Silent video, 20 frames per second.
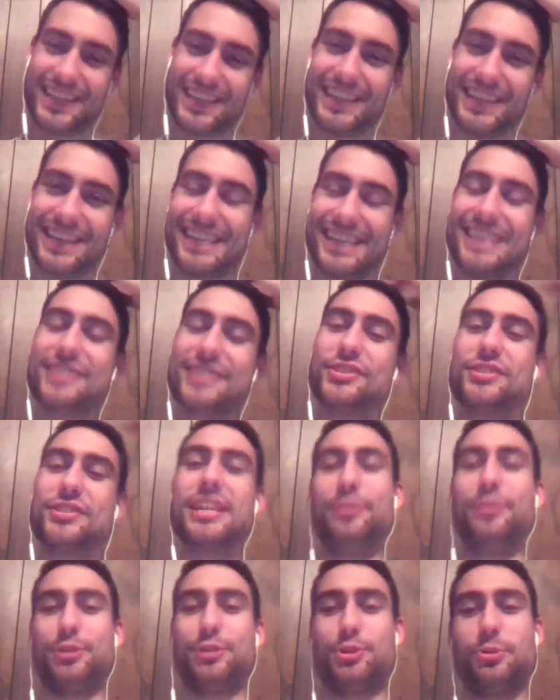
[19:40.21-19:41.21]
He is
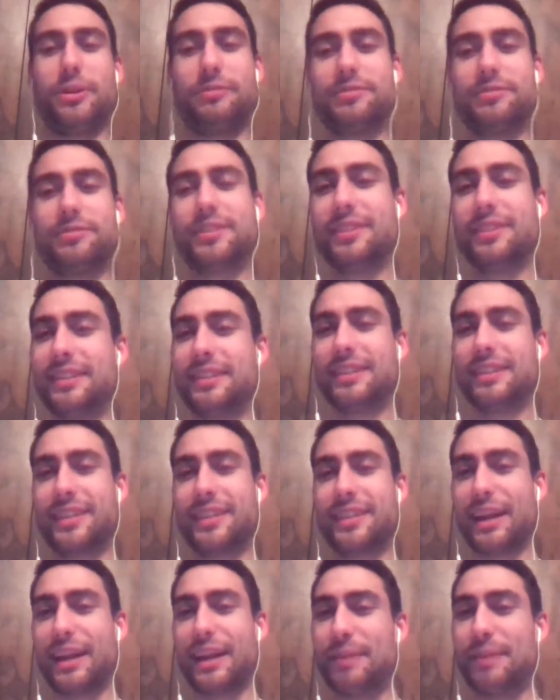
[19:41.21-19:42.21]
Taylor Swift.
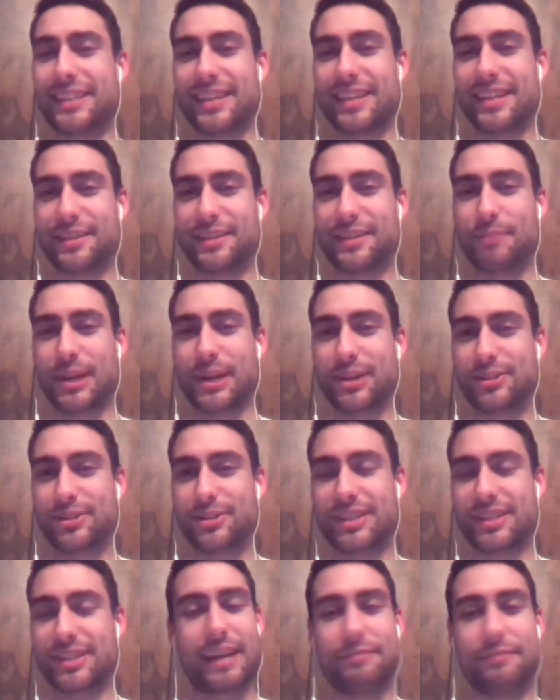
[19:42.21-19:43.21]
Can I make that
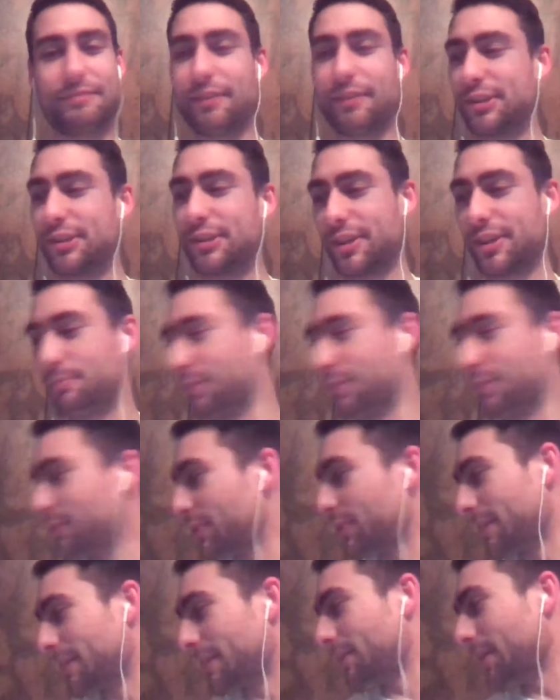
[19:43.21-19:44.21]
comparison? I've never done it
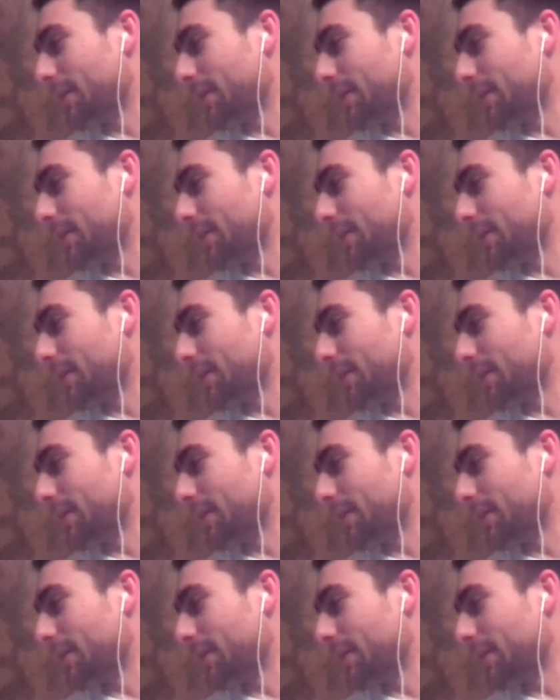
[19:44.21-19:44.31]
before. I'll probably